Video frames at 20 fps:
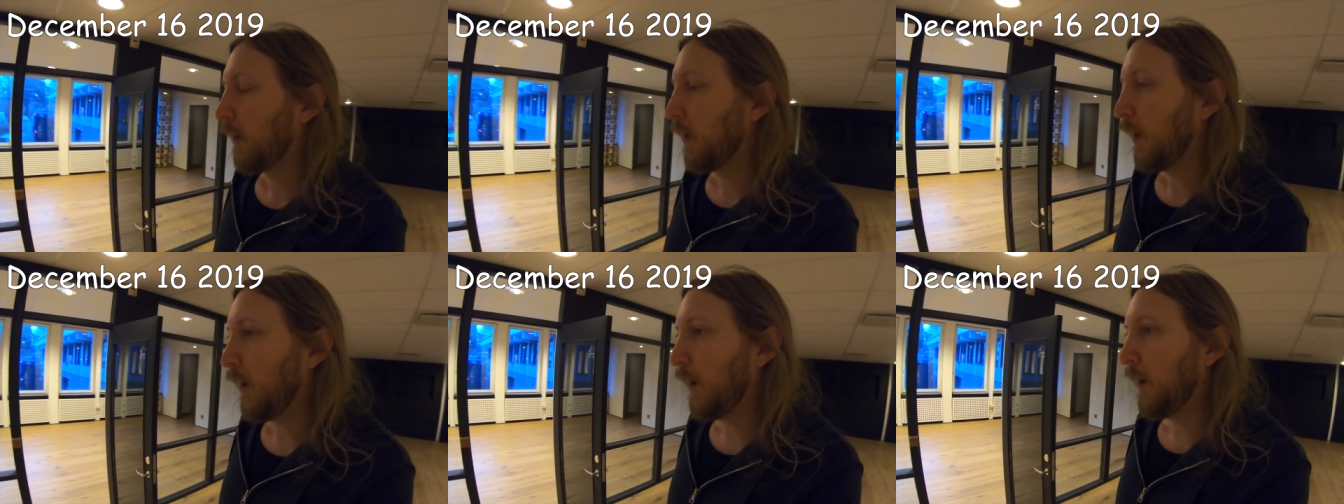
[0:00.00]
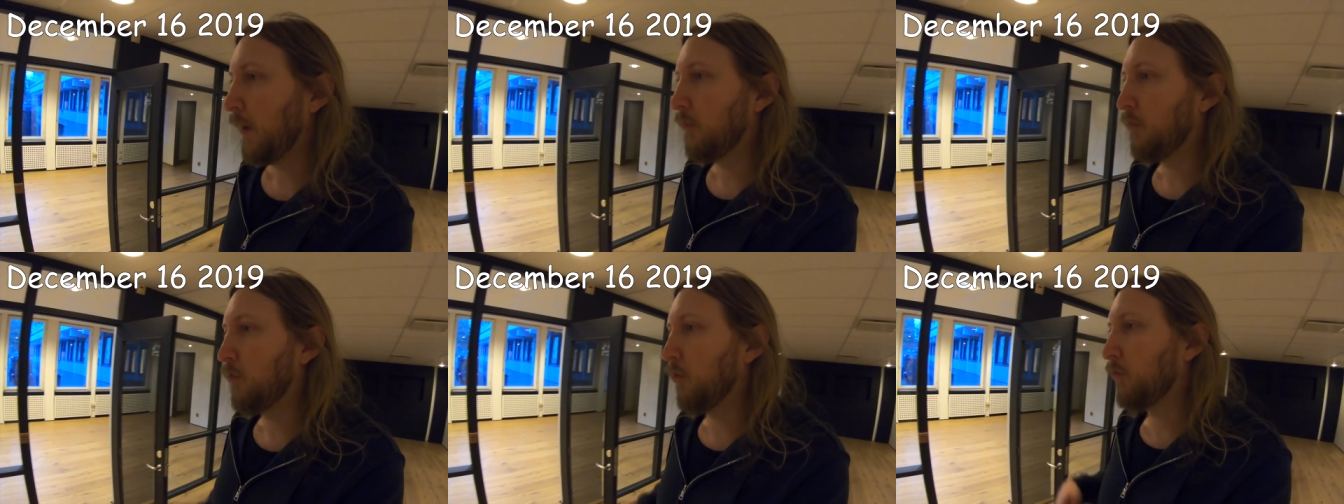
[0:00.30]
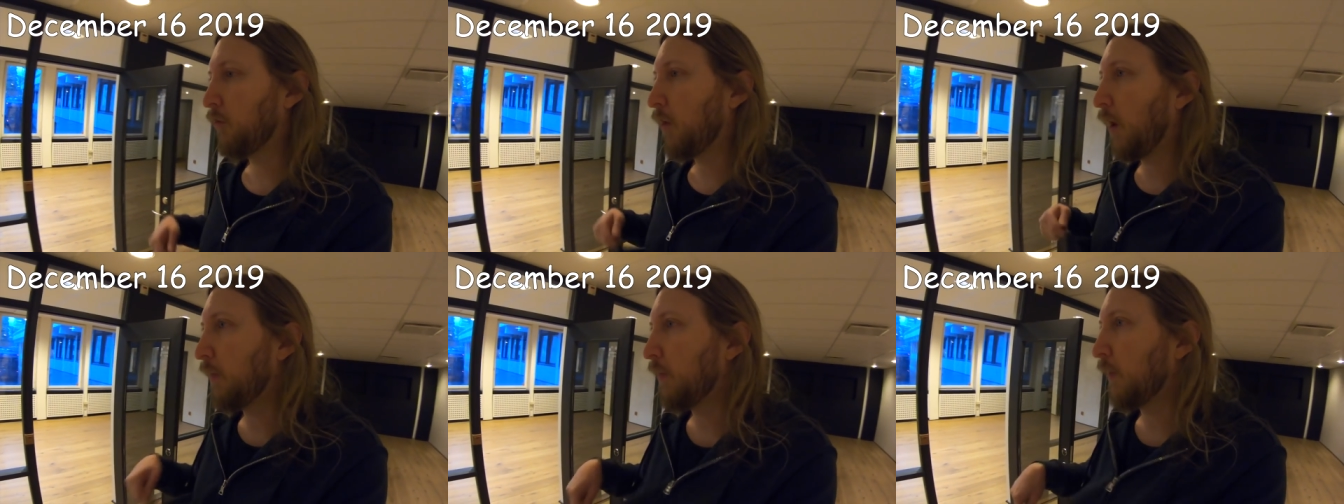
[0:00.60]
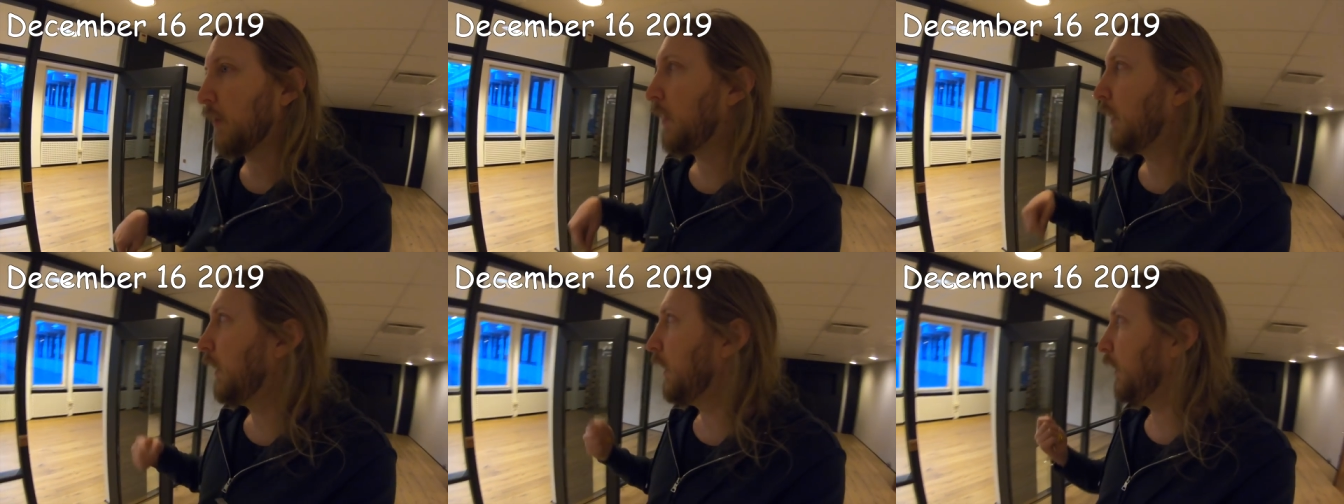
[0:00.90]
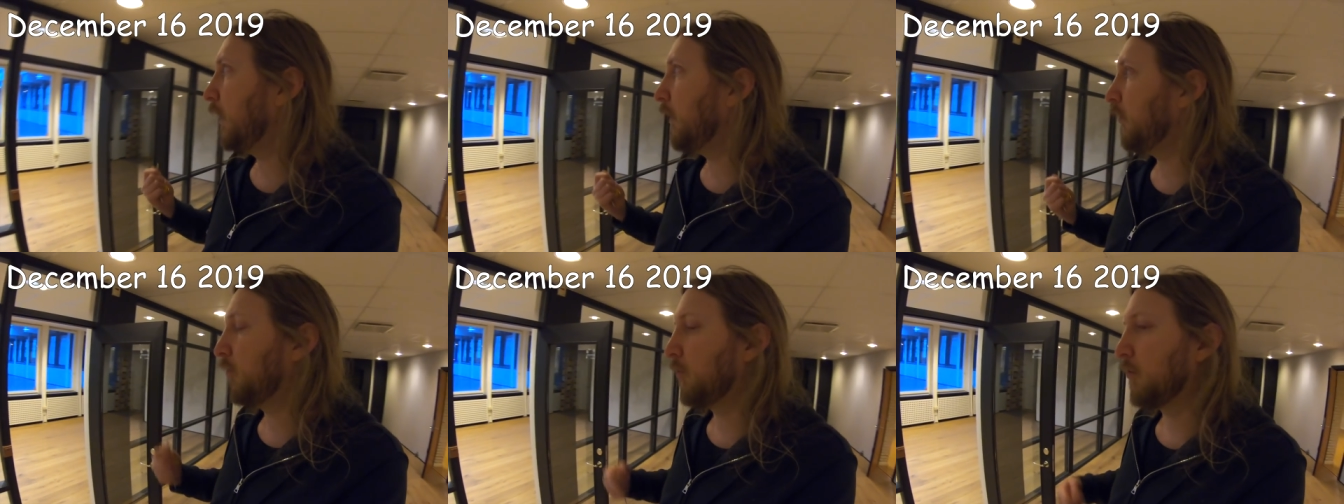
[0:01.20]
I just got the
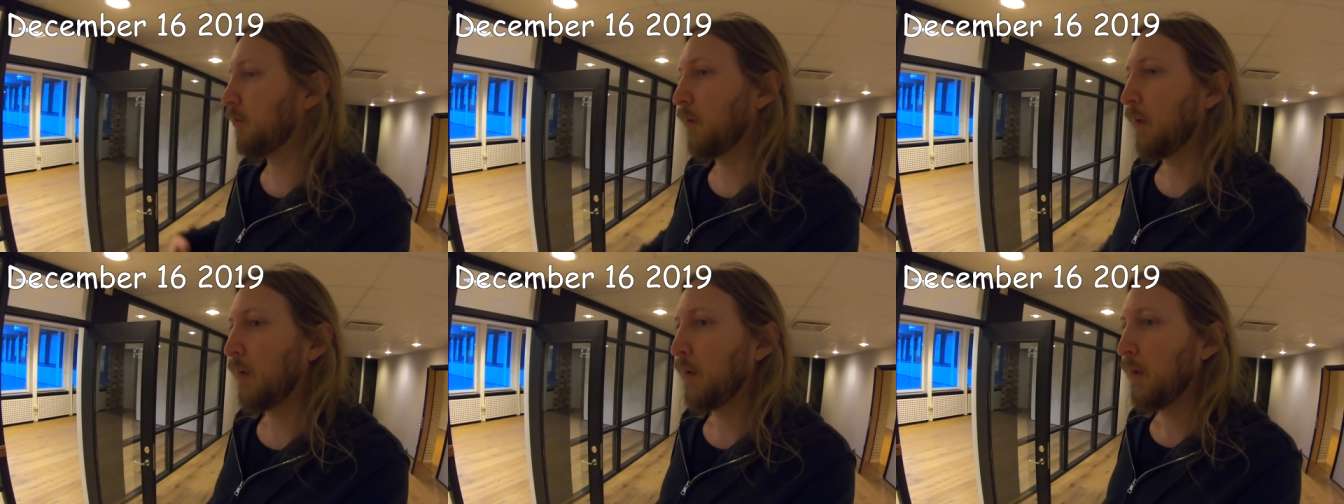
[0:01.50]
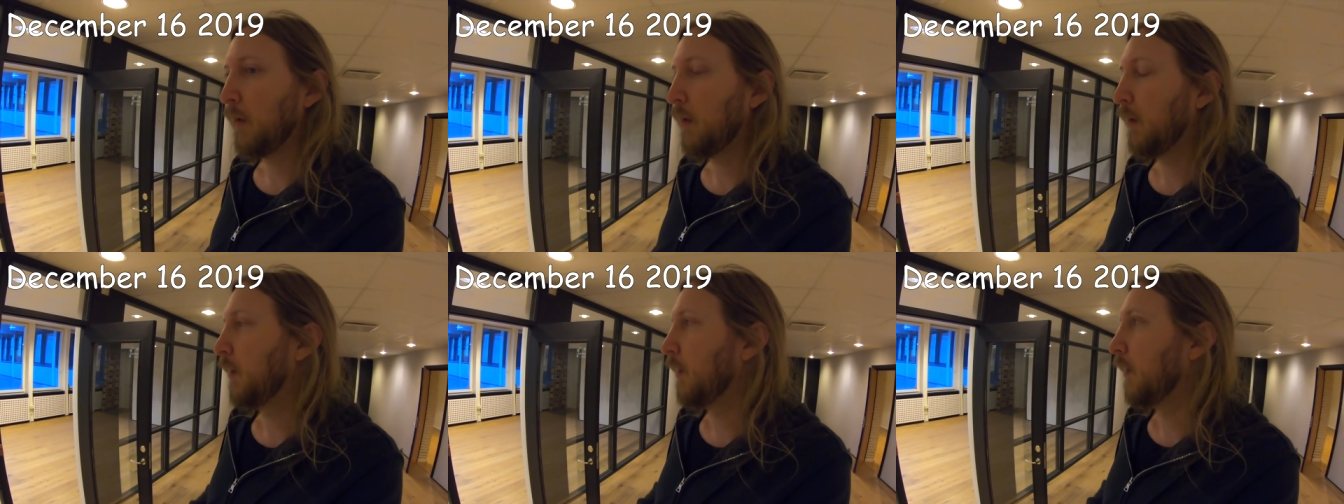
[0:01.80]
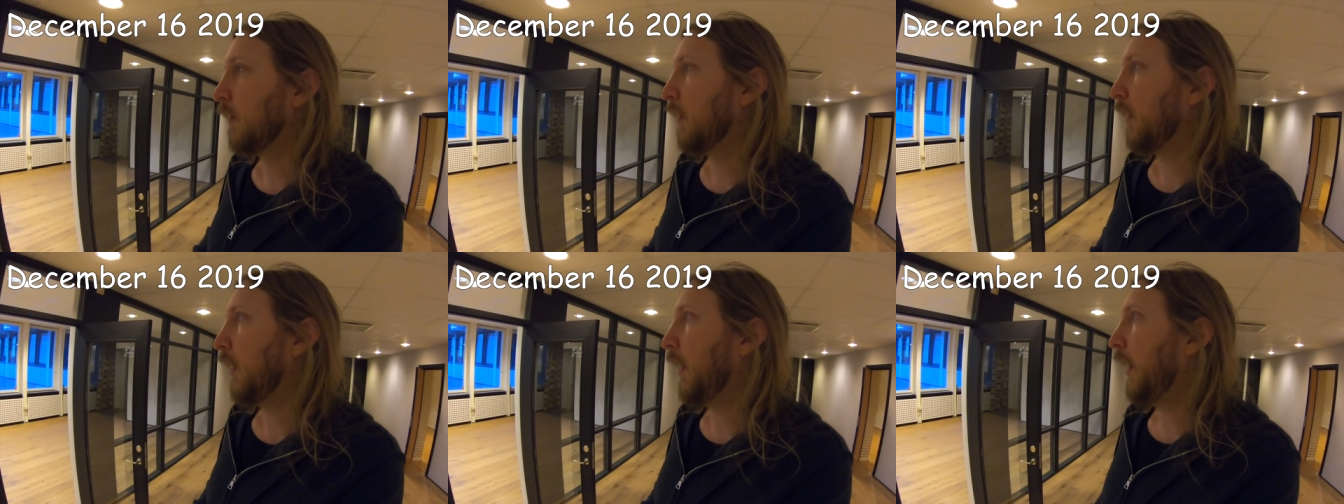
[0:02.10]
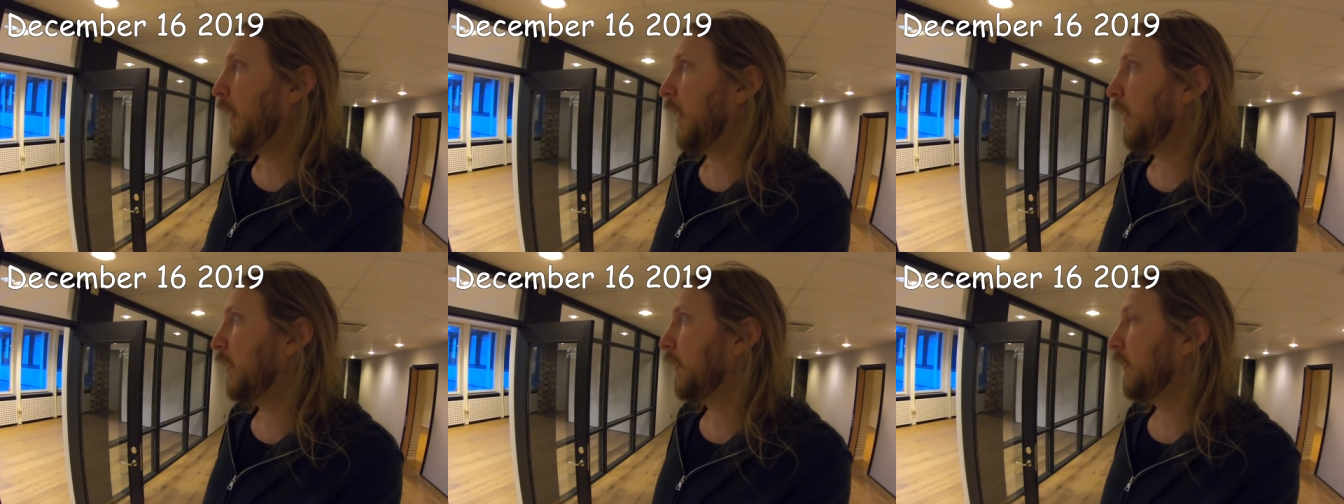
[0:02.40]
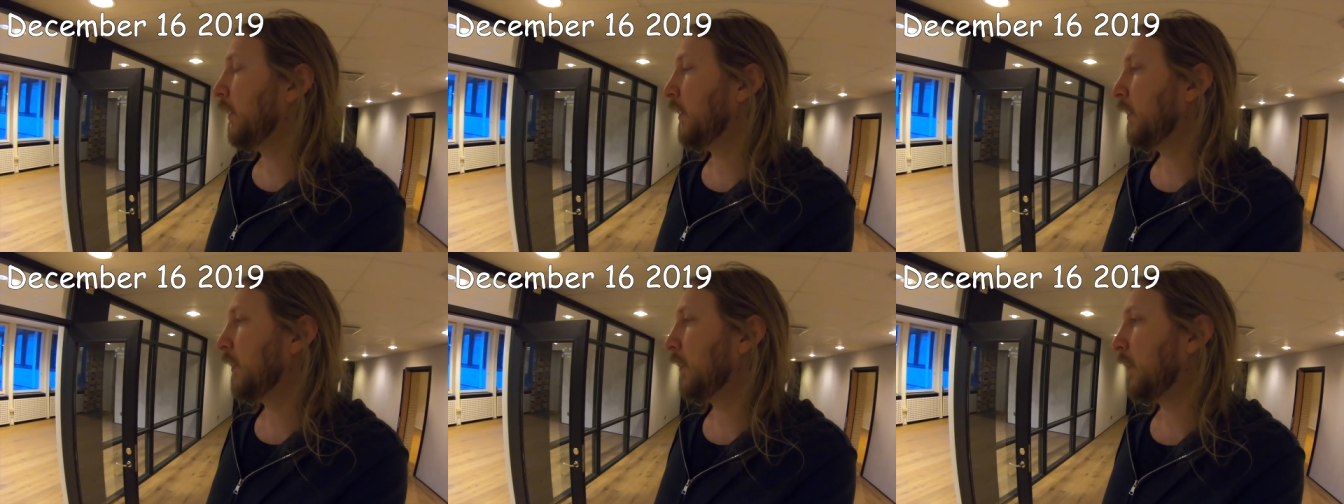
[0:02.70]
keys and
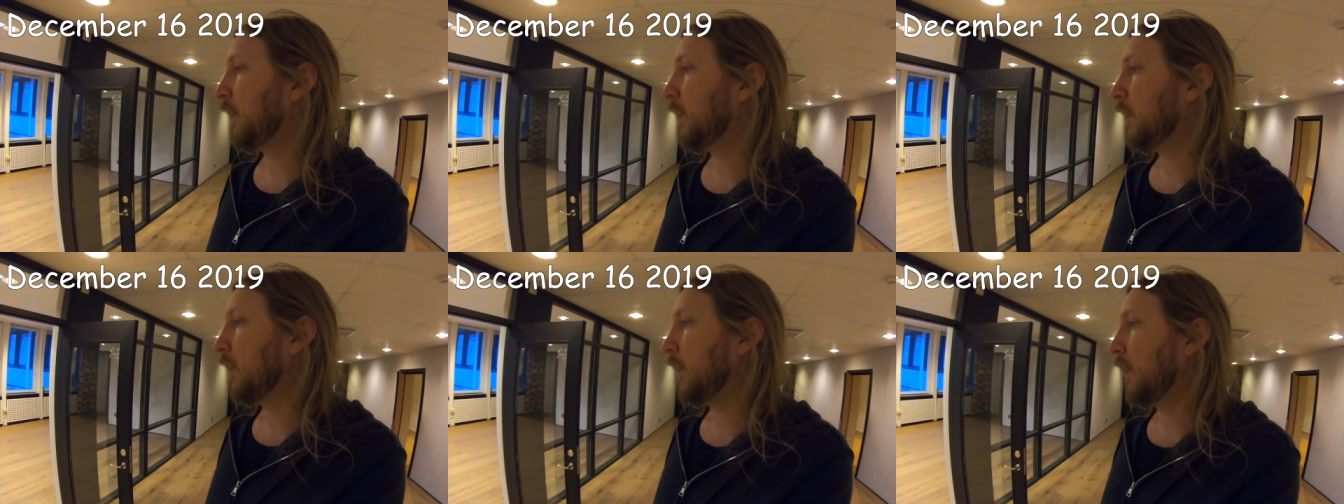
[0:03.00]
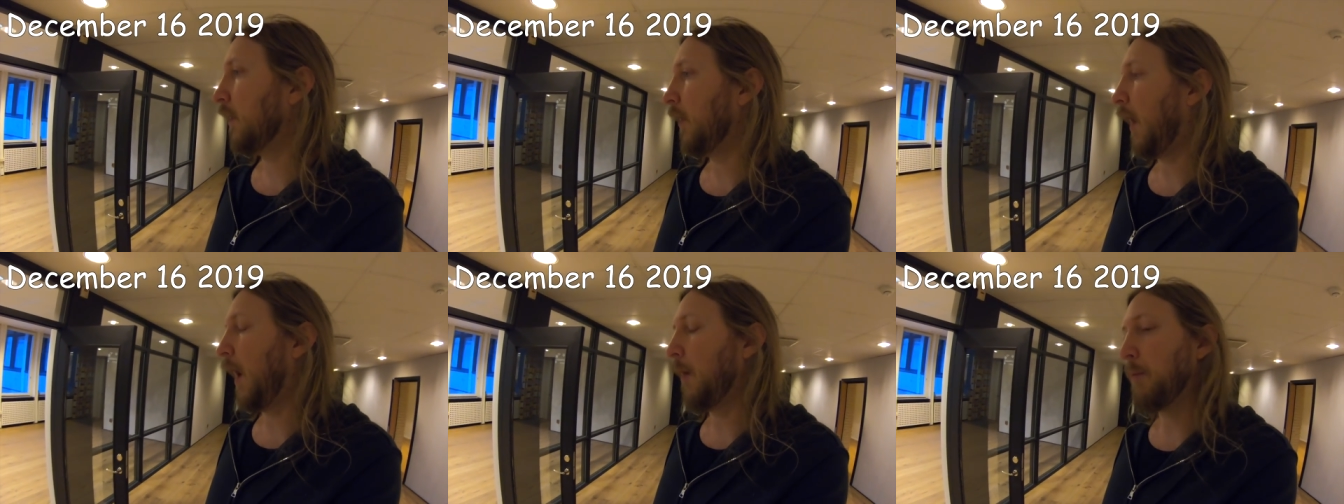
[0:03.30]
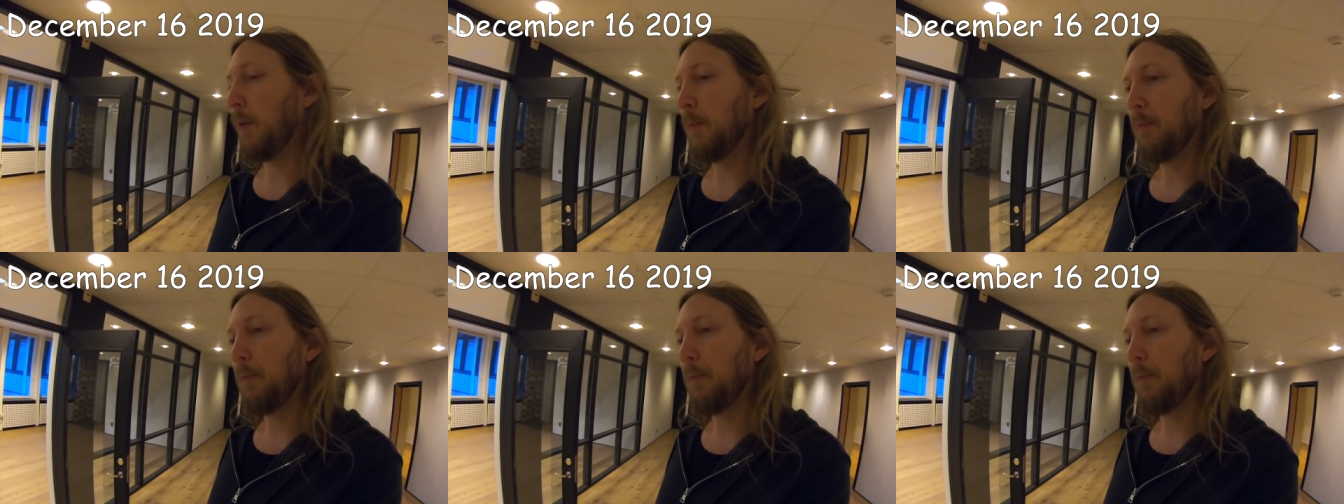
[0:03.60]
uh, I've